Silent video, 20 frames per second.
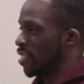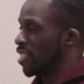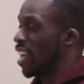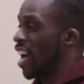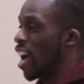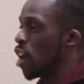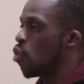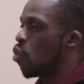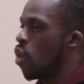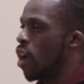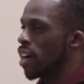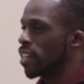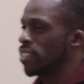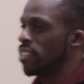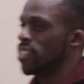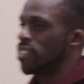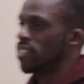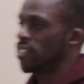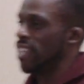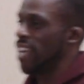See, I
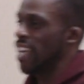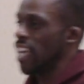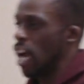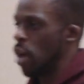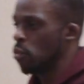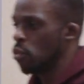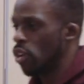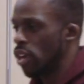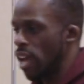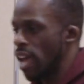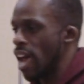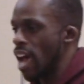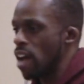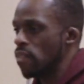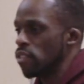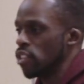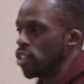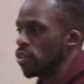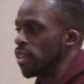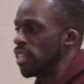walked in saying, I'm going to
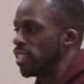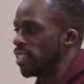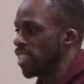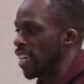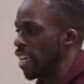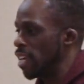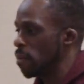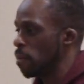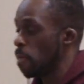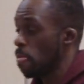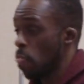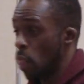have a great day.